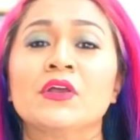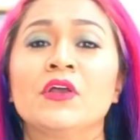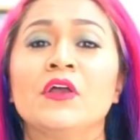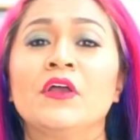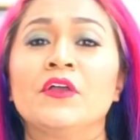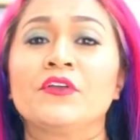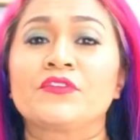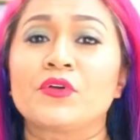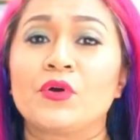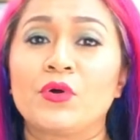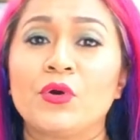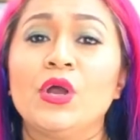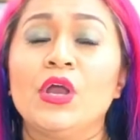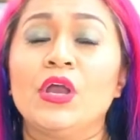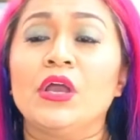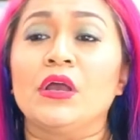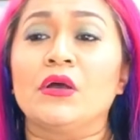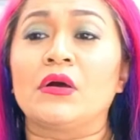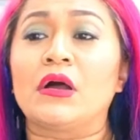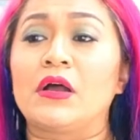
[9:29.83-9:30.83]
So,
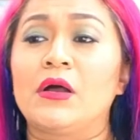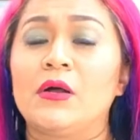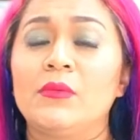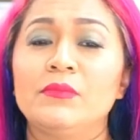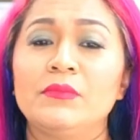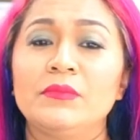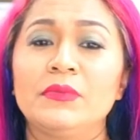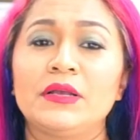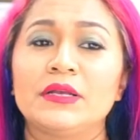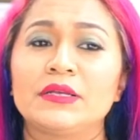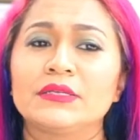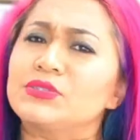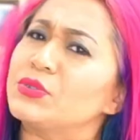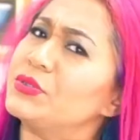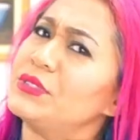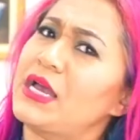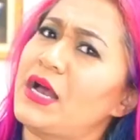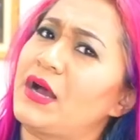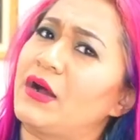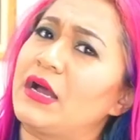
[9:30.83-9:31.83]
as
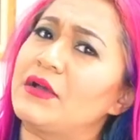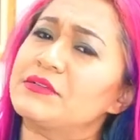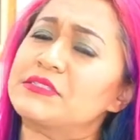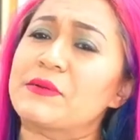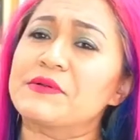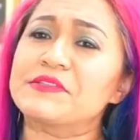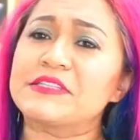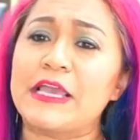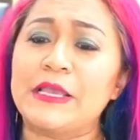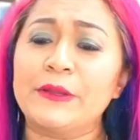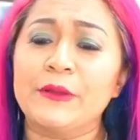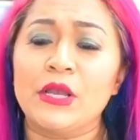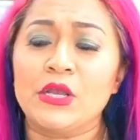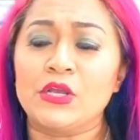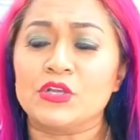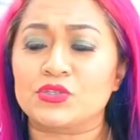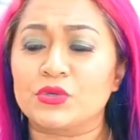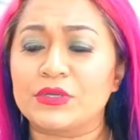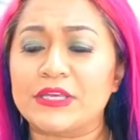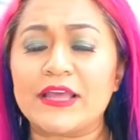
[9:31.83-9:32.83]
I was saying,
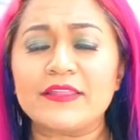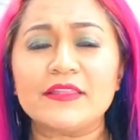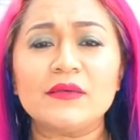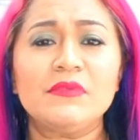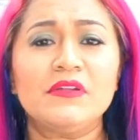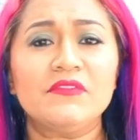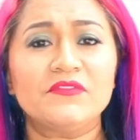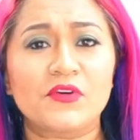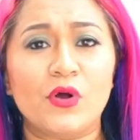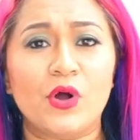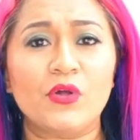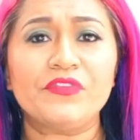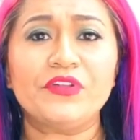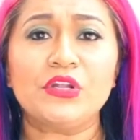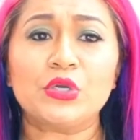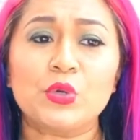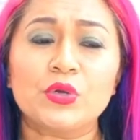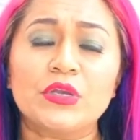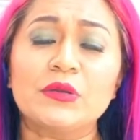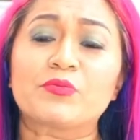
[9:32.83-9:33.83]
so get them involved in the
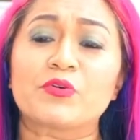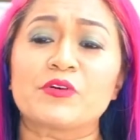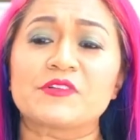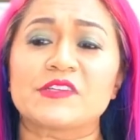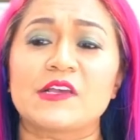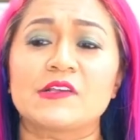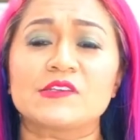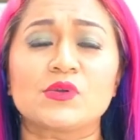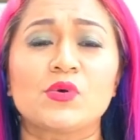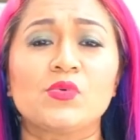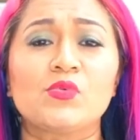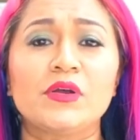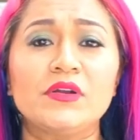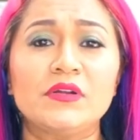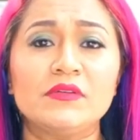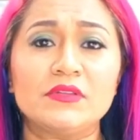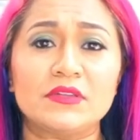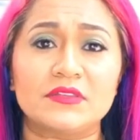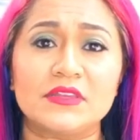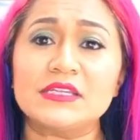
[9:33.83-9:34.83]
cooking process. So one of
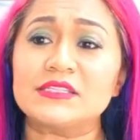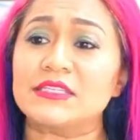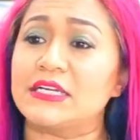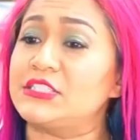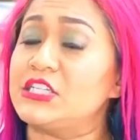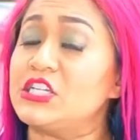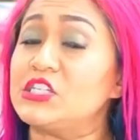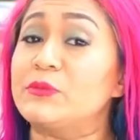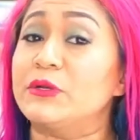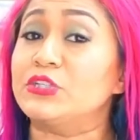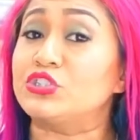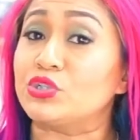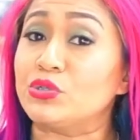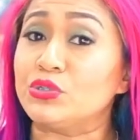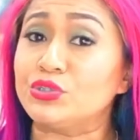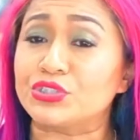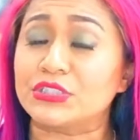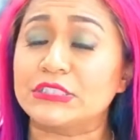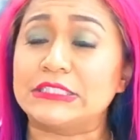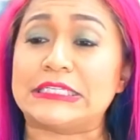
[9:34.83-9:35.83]
the things I teach my
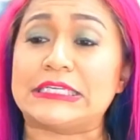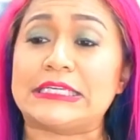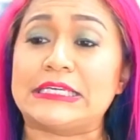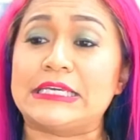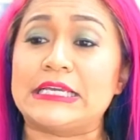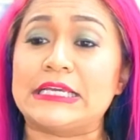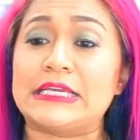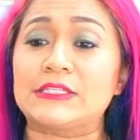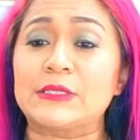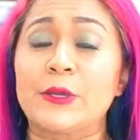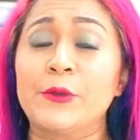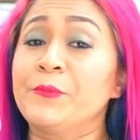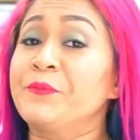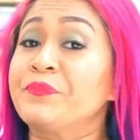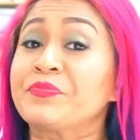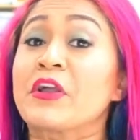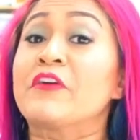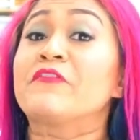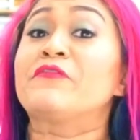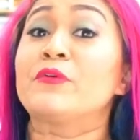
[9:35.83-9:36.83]
children is,
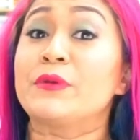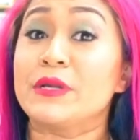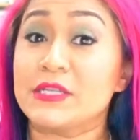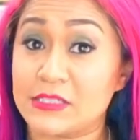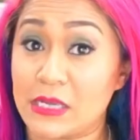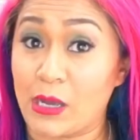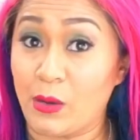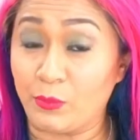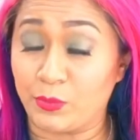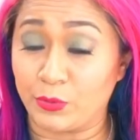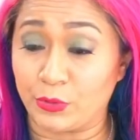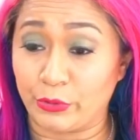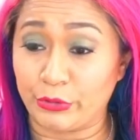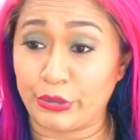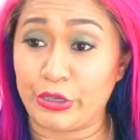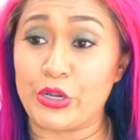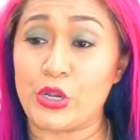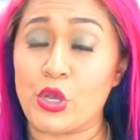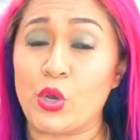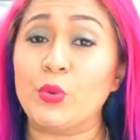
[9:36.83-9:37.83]
for example,
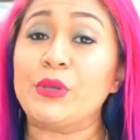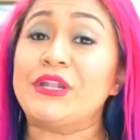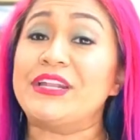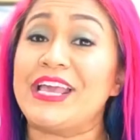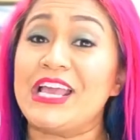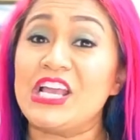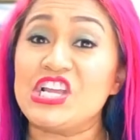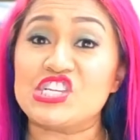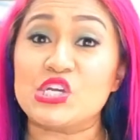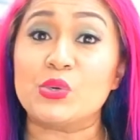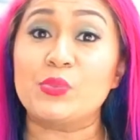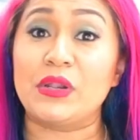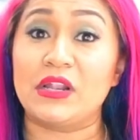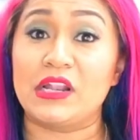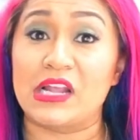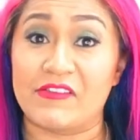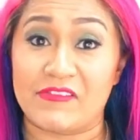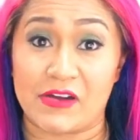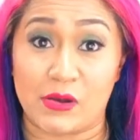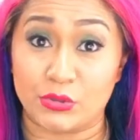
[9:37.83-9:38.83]
you know, in Asia, we
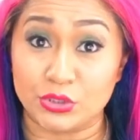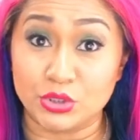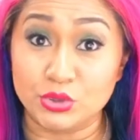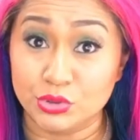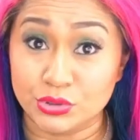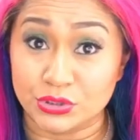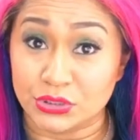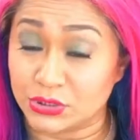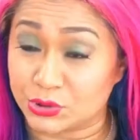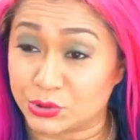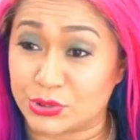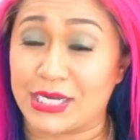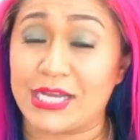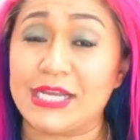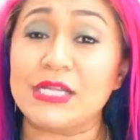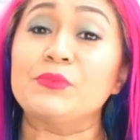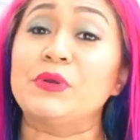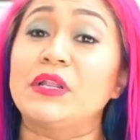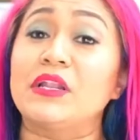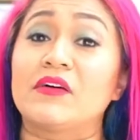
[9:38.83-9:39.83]
love our noodles,
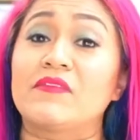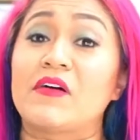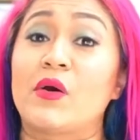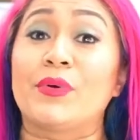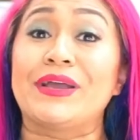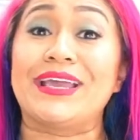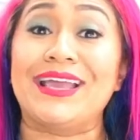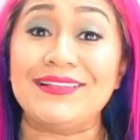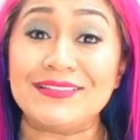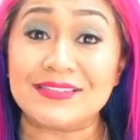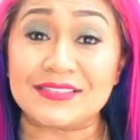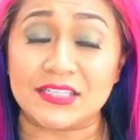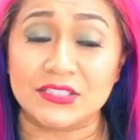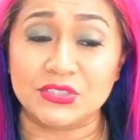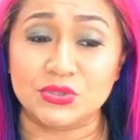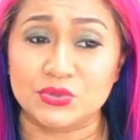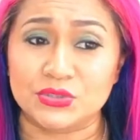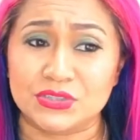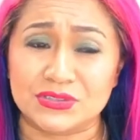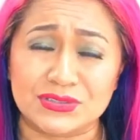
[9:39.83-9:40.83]
right? We love our instant
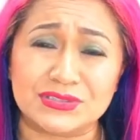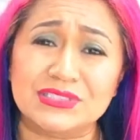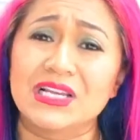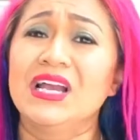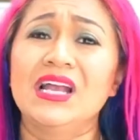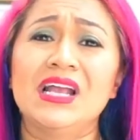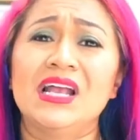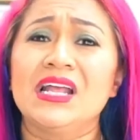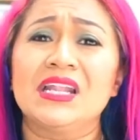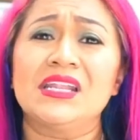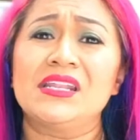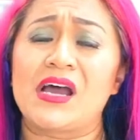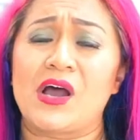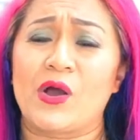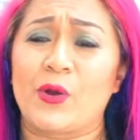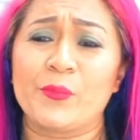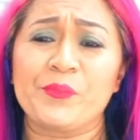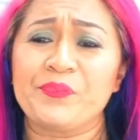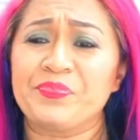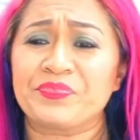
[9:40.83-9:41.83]
noodles.
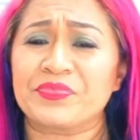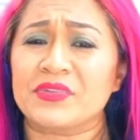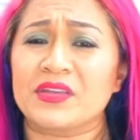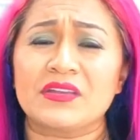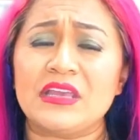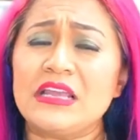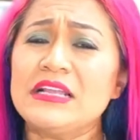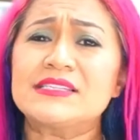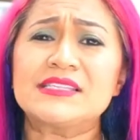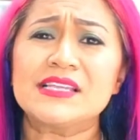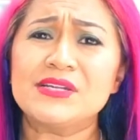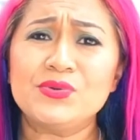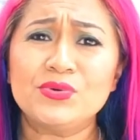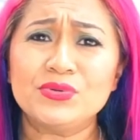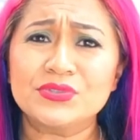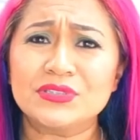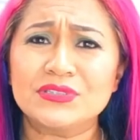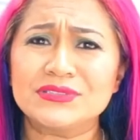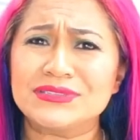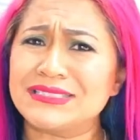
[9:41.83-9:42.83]
Now, Instant
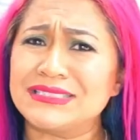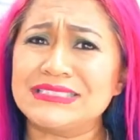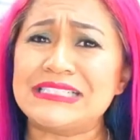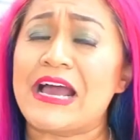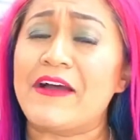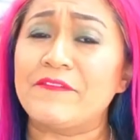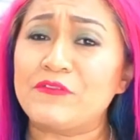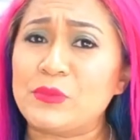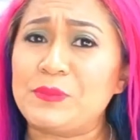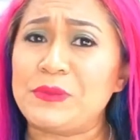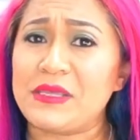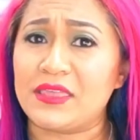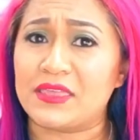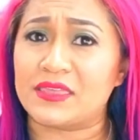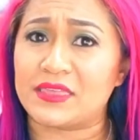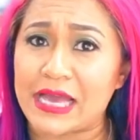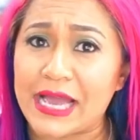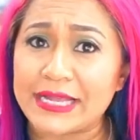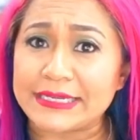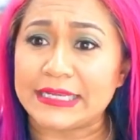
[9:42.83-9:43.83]
noodles doesn't have to be
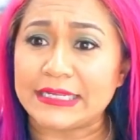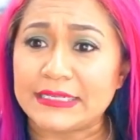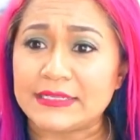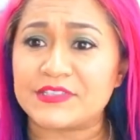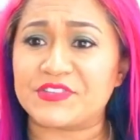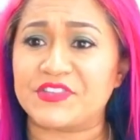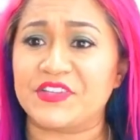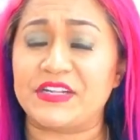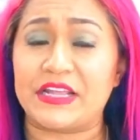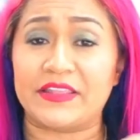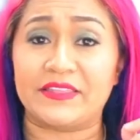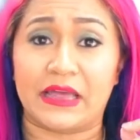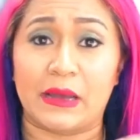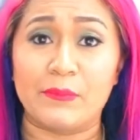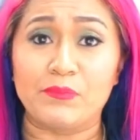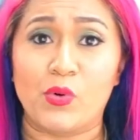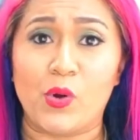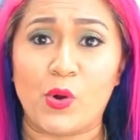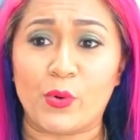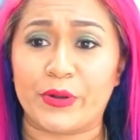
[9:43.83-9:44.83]
that instant and that
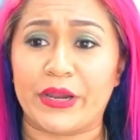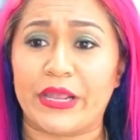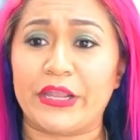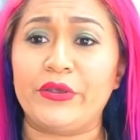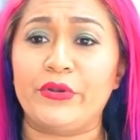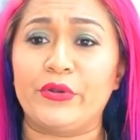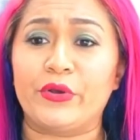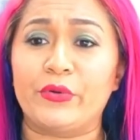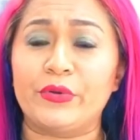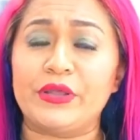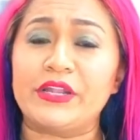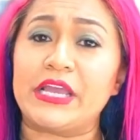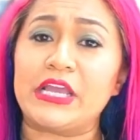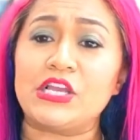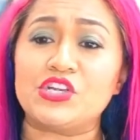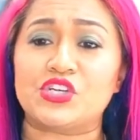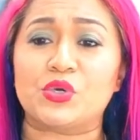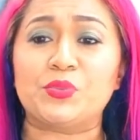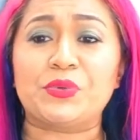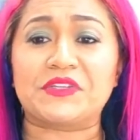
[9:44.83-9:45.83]
boring. You know, in
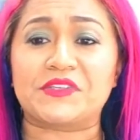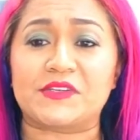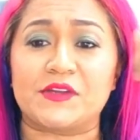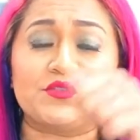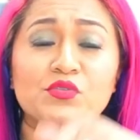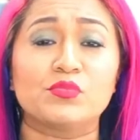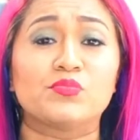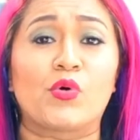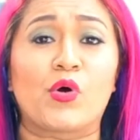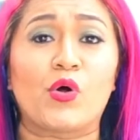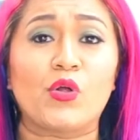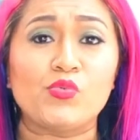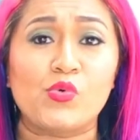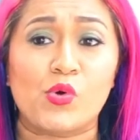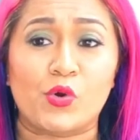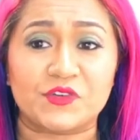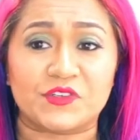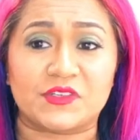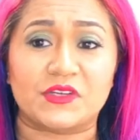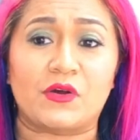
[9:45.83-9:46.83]
Asia, we tend to boil
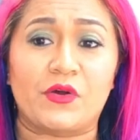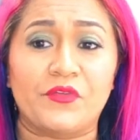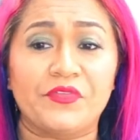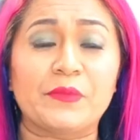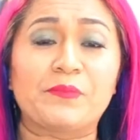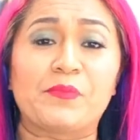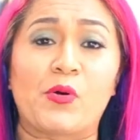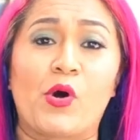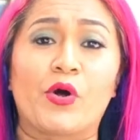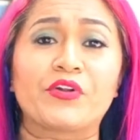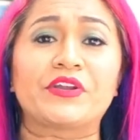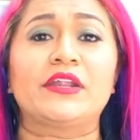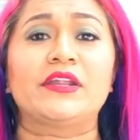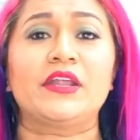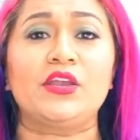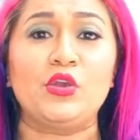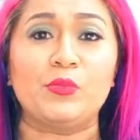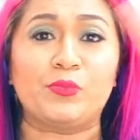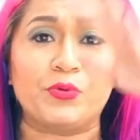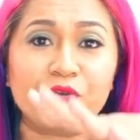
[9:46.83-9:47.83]
water on the pot and then
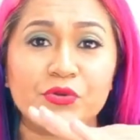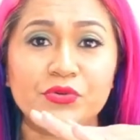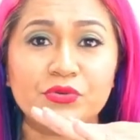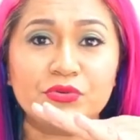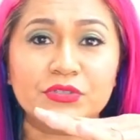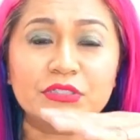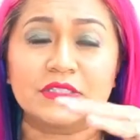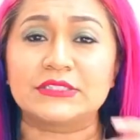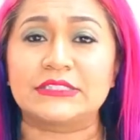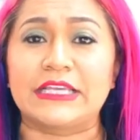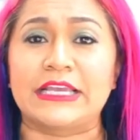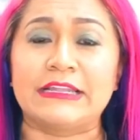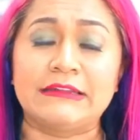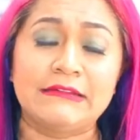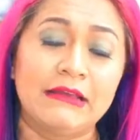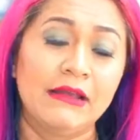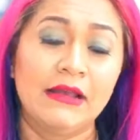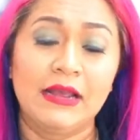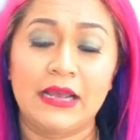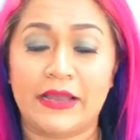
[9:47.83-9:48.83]
you put your noodles in
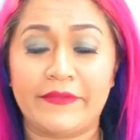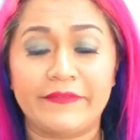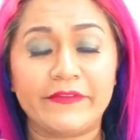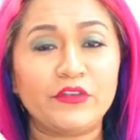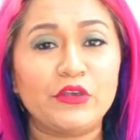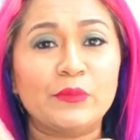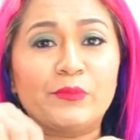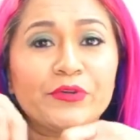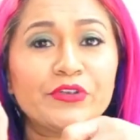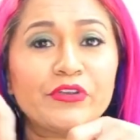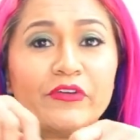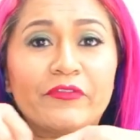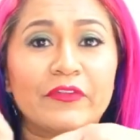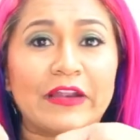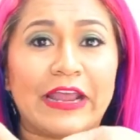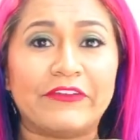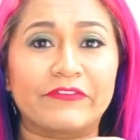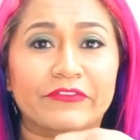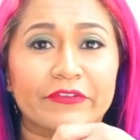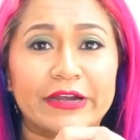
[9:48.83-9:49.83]
and then you put your
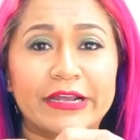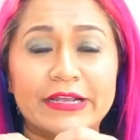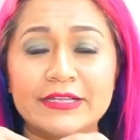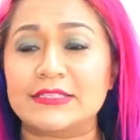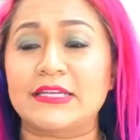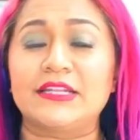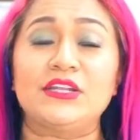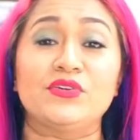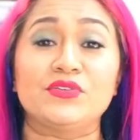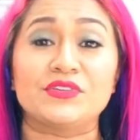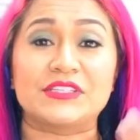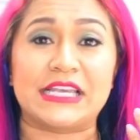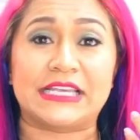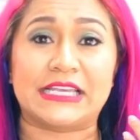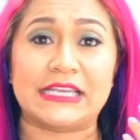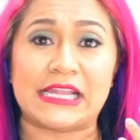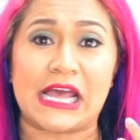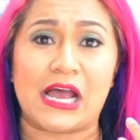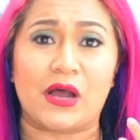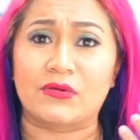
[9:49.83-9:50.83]
flavorings and you take
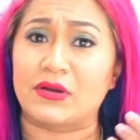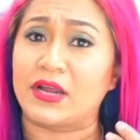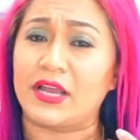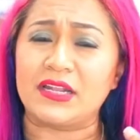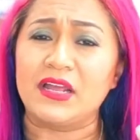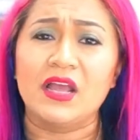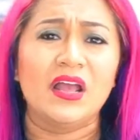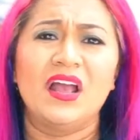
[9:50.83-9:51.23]
it out, right?